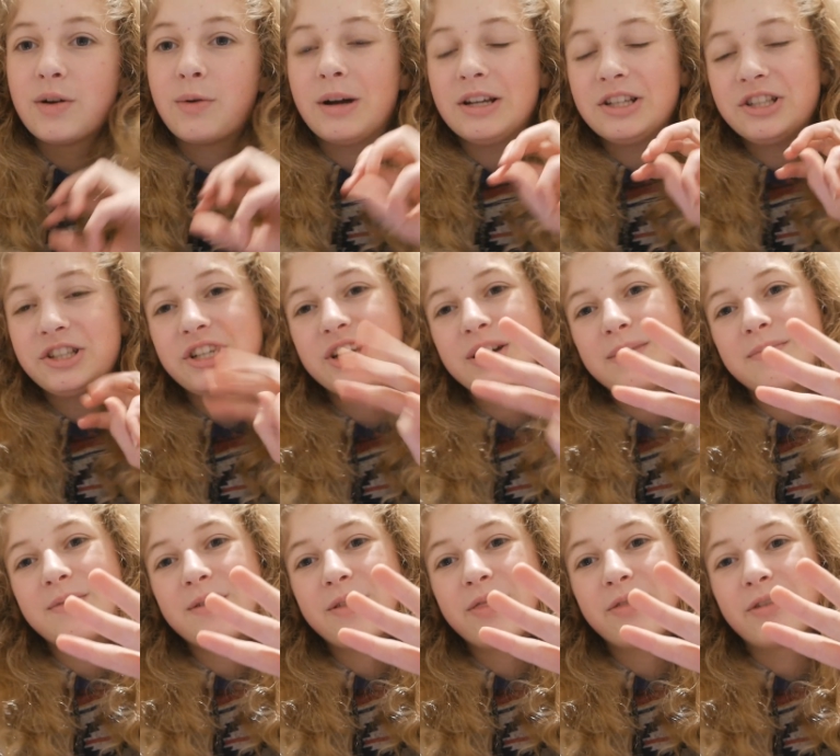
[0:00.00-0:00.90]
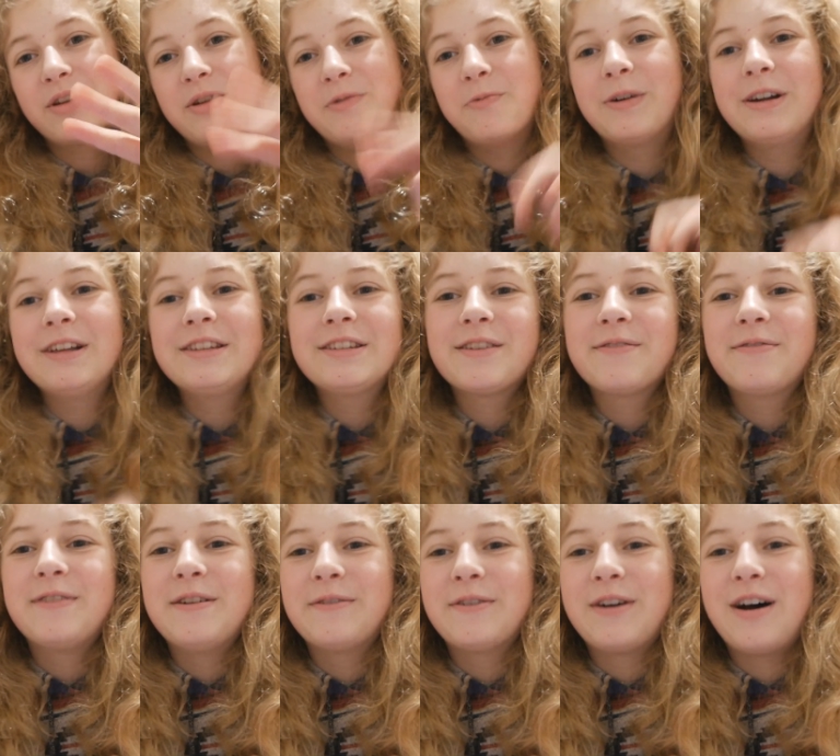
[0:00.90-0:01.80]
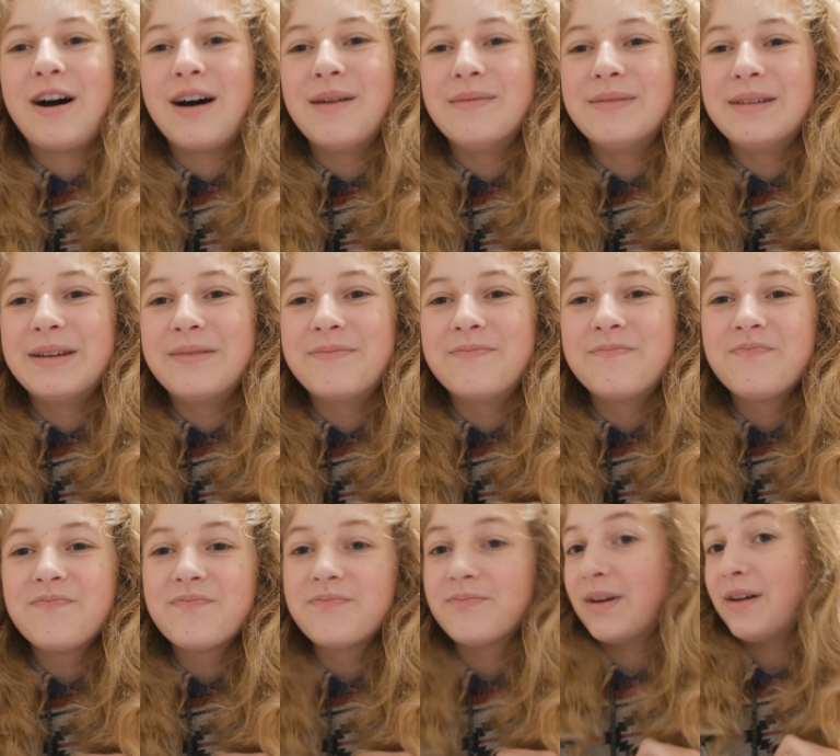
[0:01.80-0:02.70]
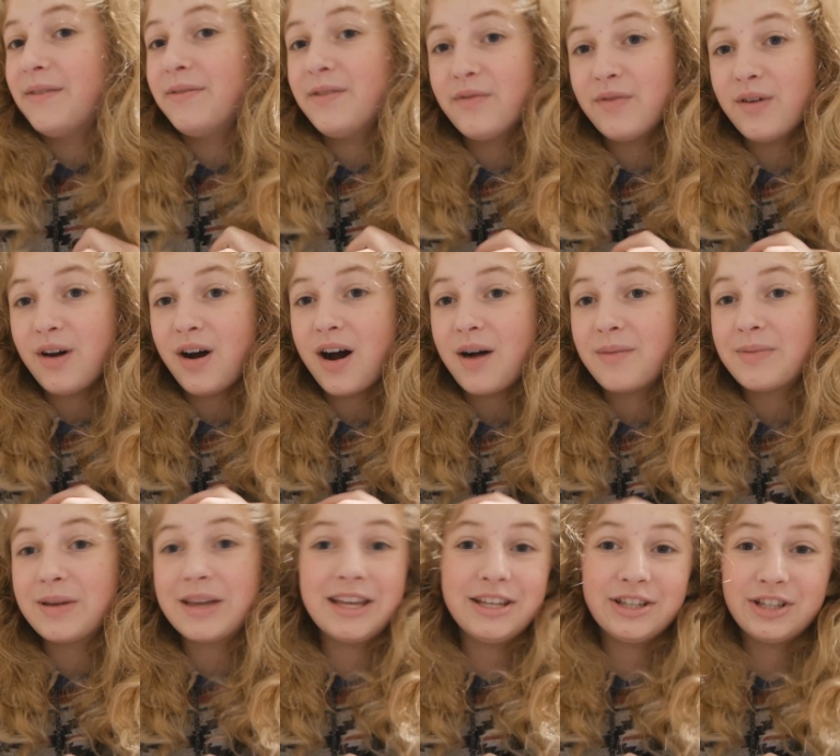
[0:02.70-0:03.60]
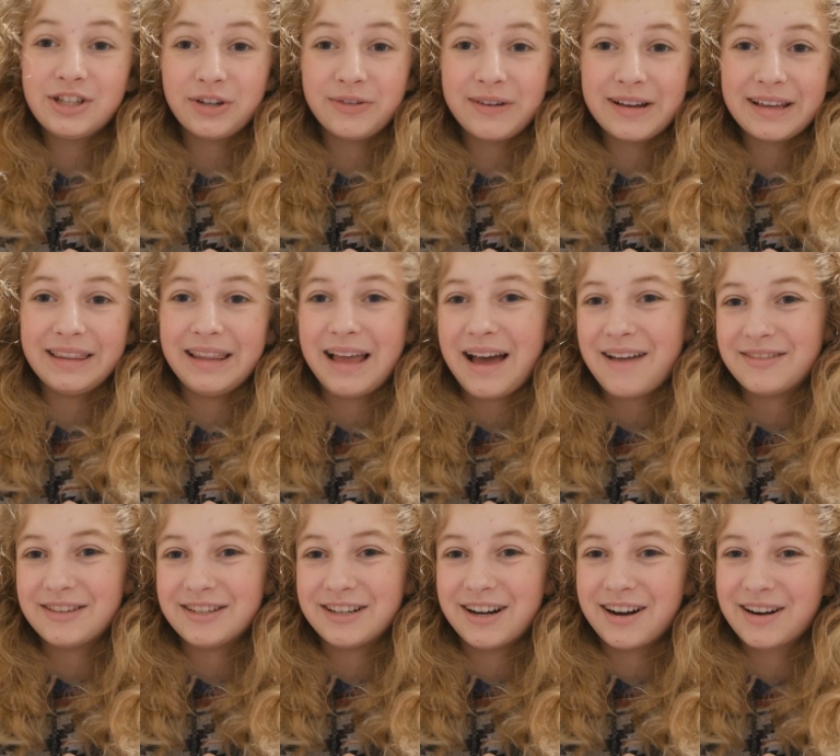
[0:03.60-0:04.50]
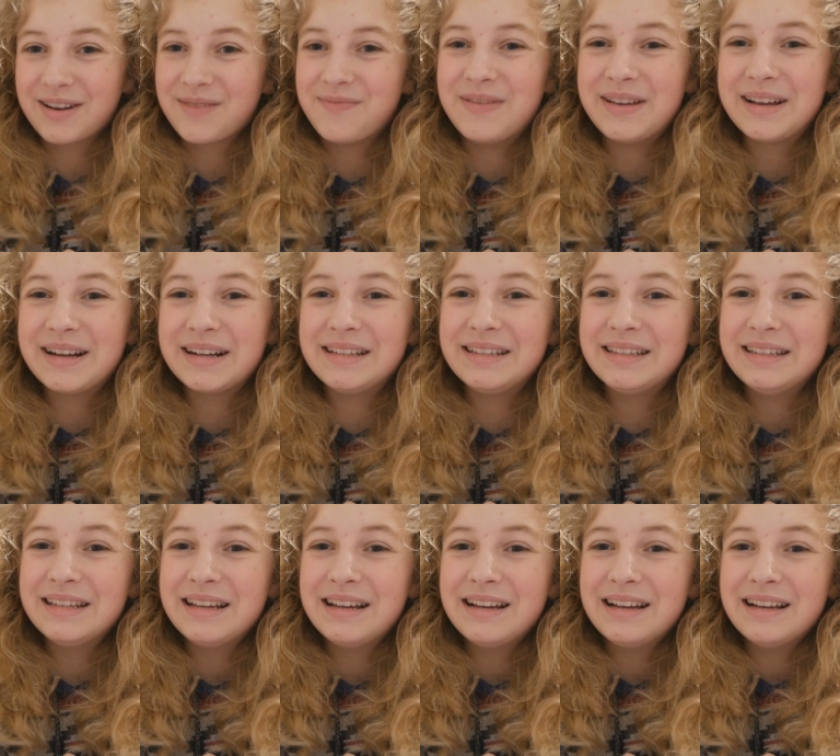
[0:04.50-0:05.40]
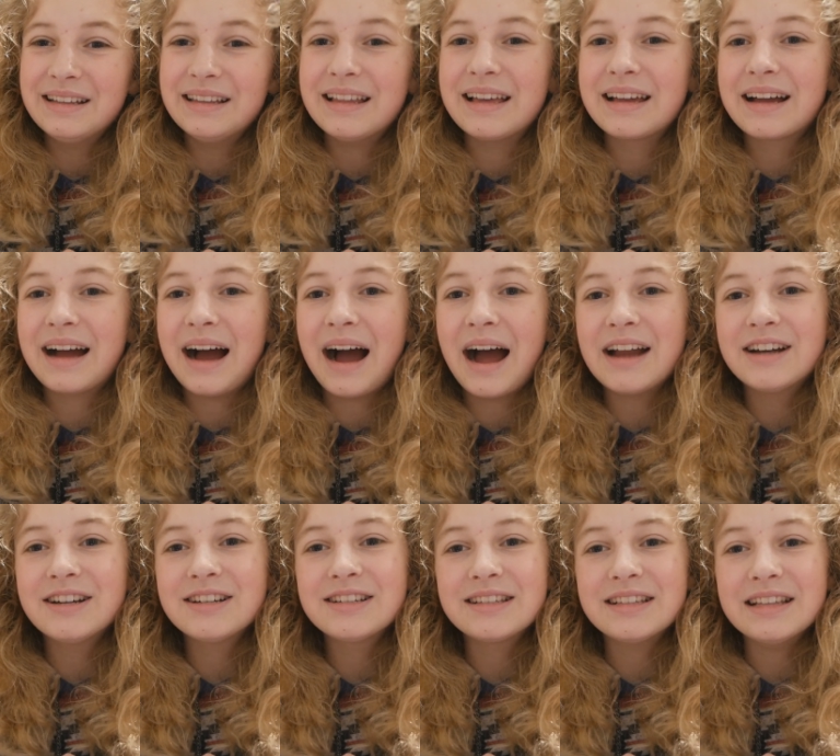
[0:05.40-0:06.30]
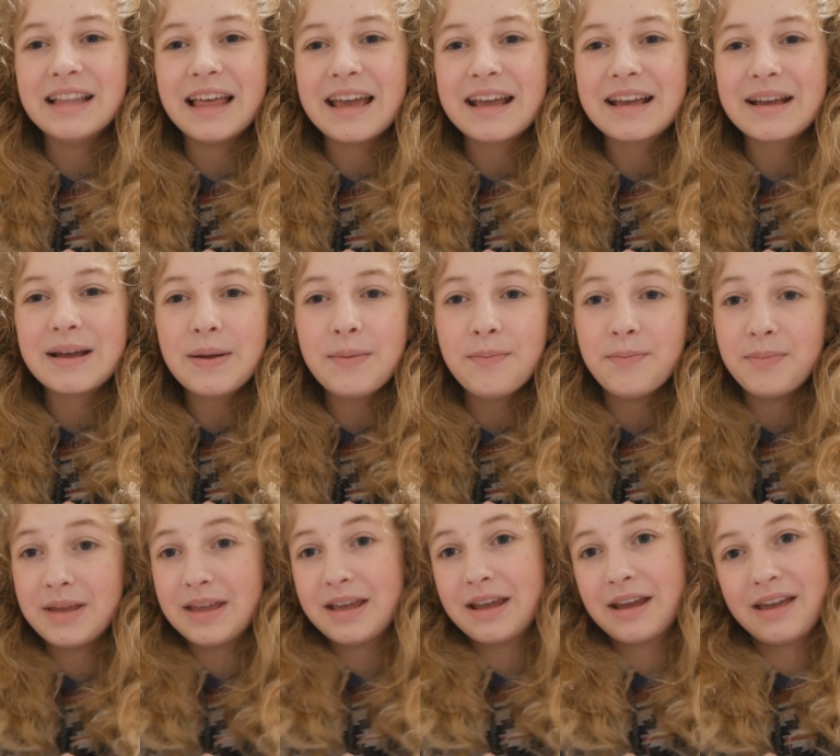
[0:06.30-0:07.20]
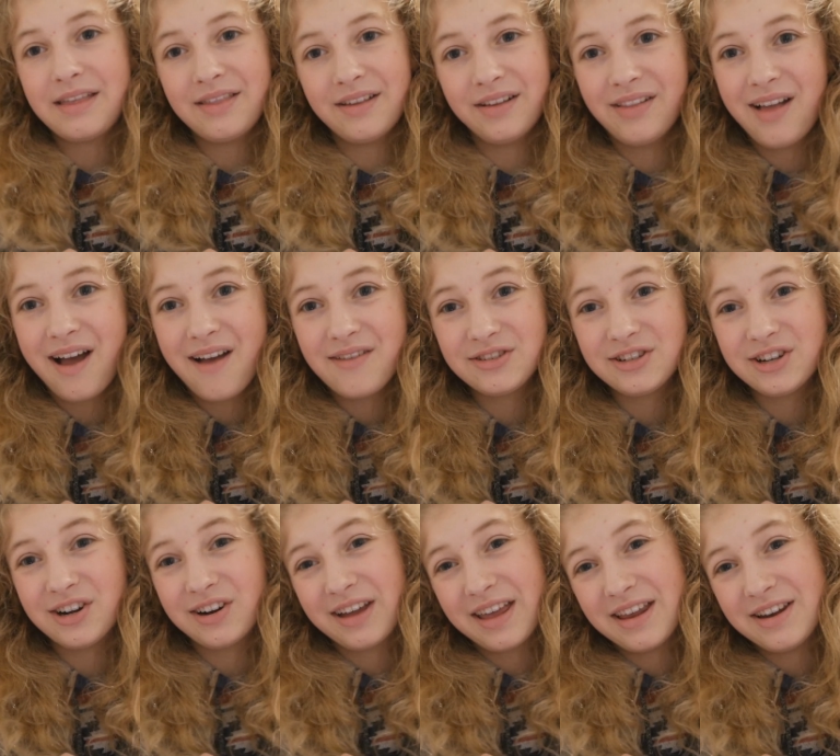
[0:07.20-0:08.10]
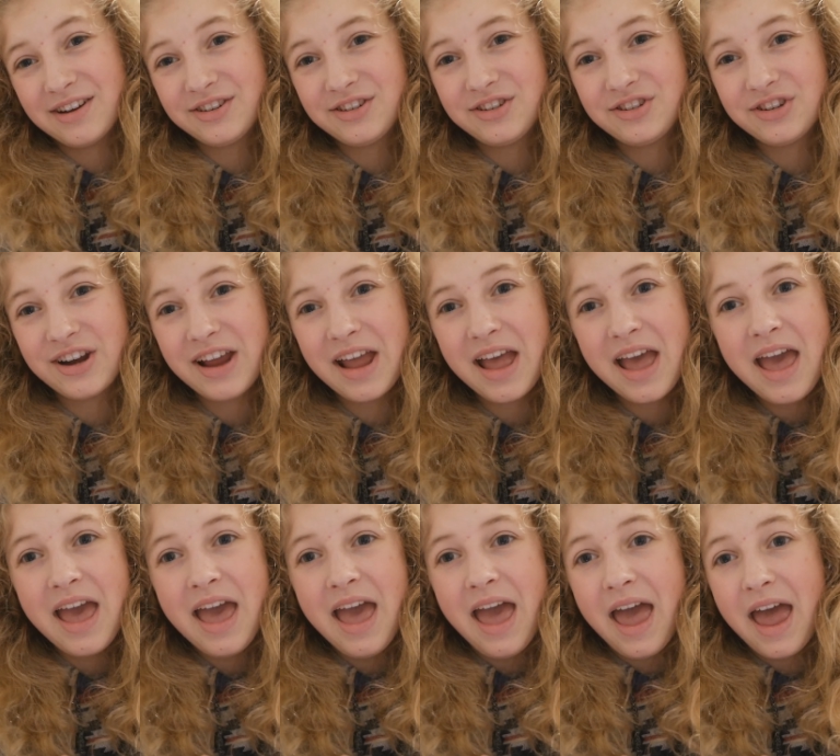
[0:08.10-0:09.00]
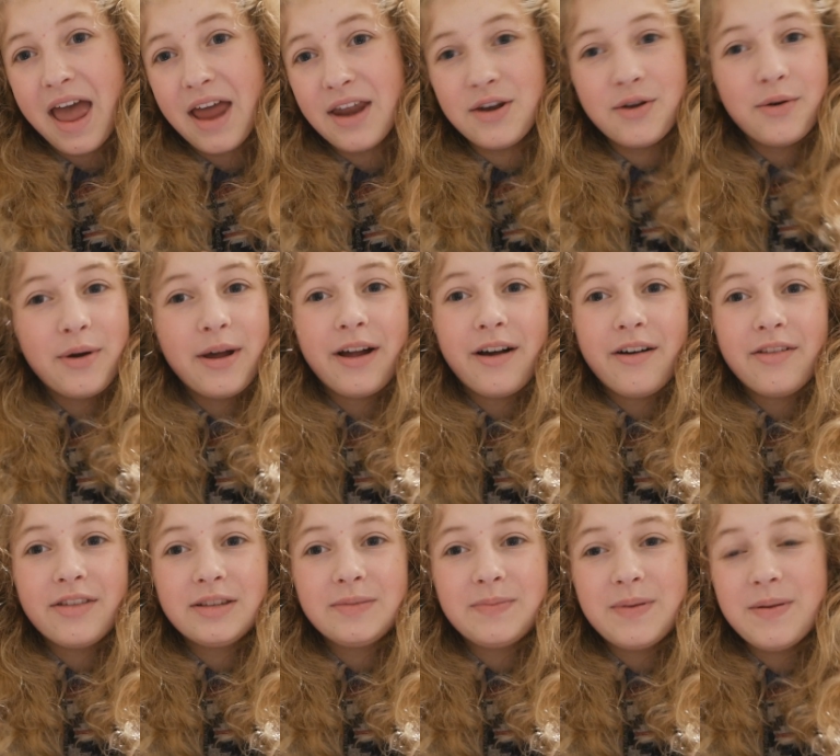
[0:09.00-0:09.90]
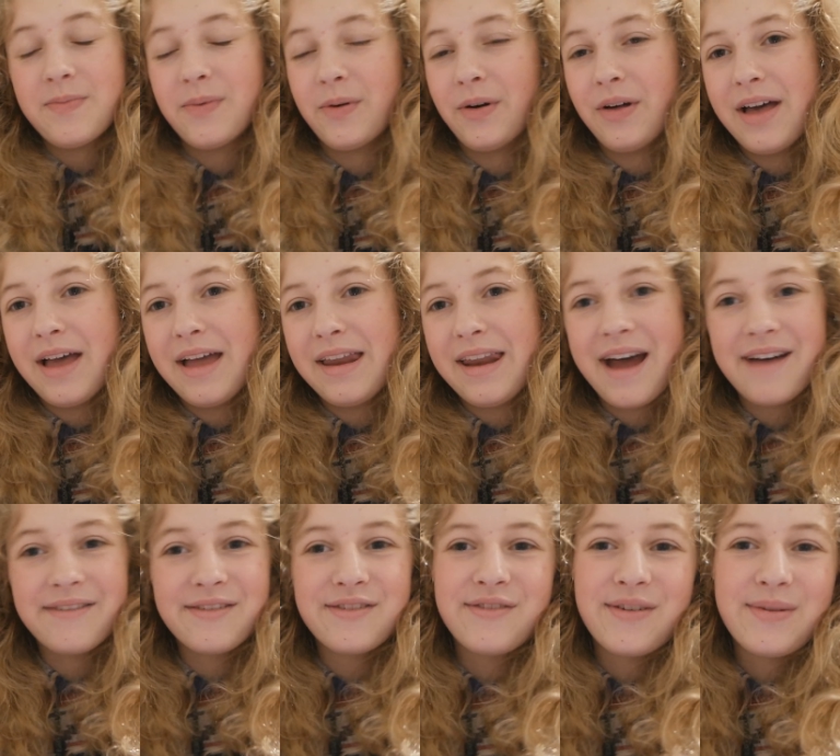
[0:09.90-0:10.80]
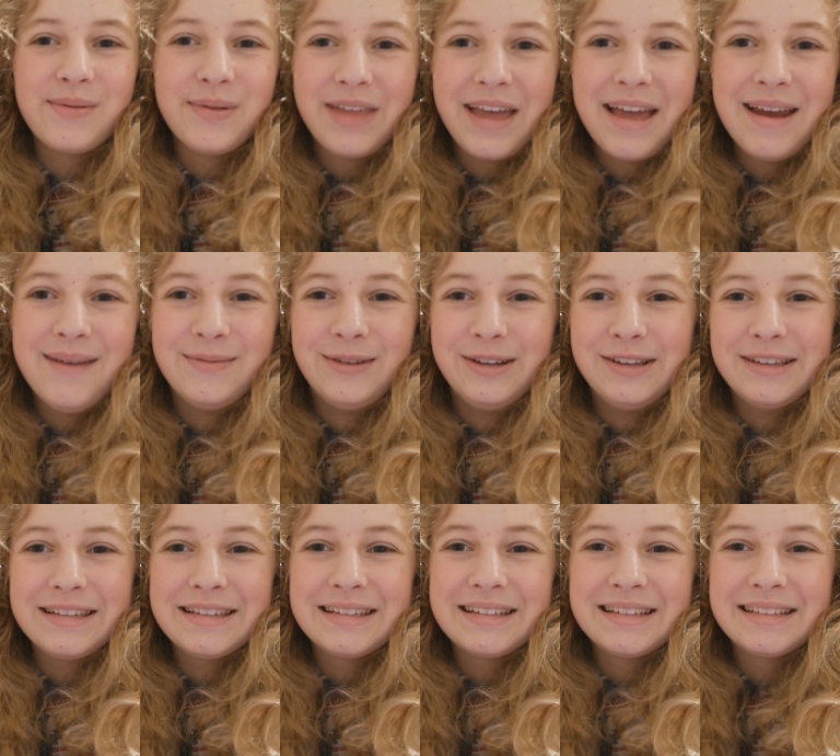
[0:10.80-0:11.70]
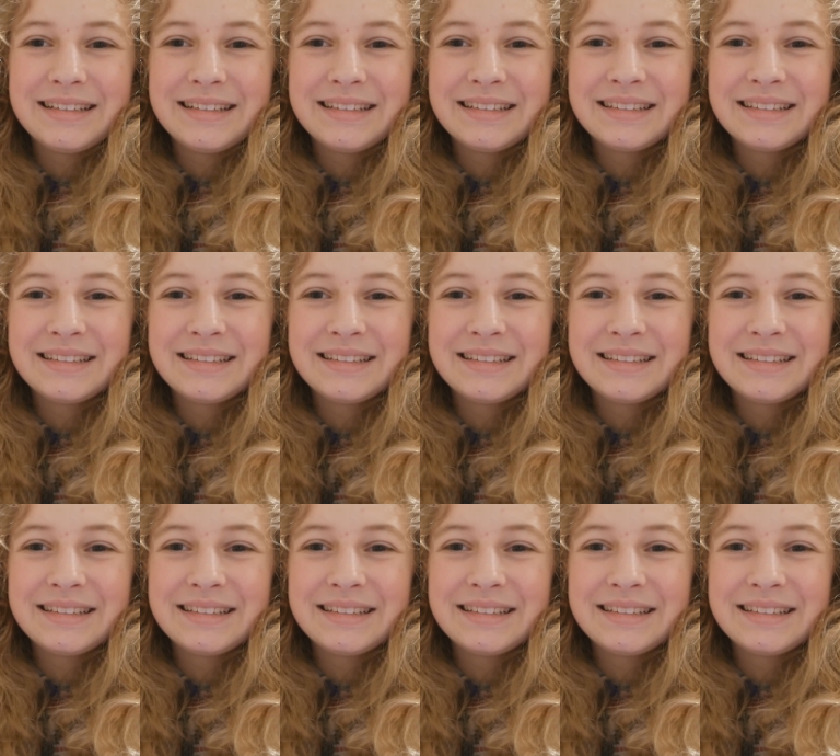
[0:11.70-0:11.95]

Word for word: Question number three, what is your favorite hobby? My favorite hobby is showing livestock because like I just like being in the livestock industry and knowing all these people and having fun with animals.